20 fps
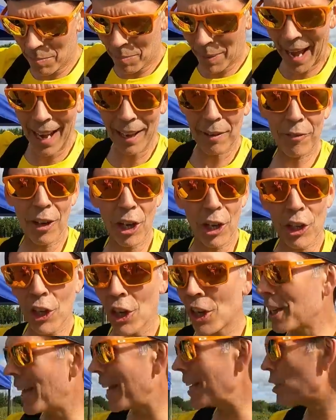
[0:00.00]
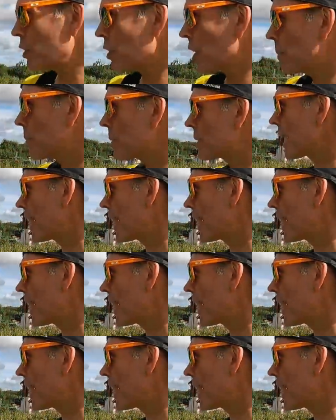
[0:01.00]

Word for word: Packed oh, full of goodness, super